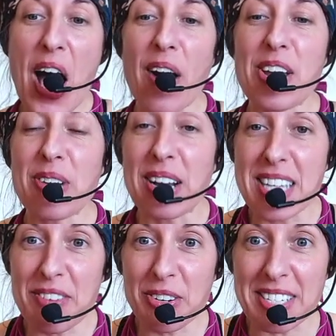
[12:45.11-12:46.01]
All right, you guys,
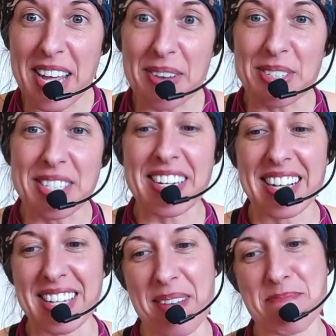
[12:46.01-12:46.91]
have a great day. We'll see you
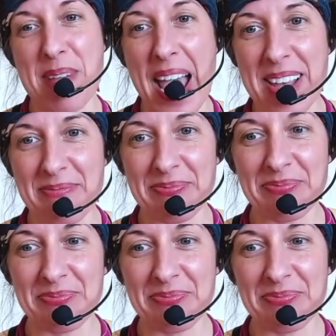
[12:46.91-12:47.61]
next time. Bye.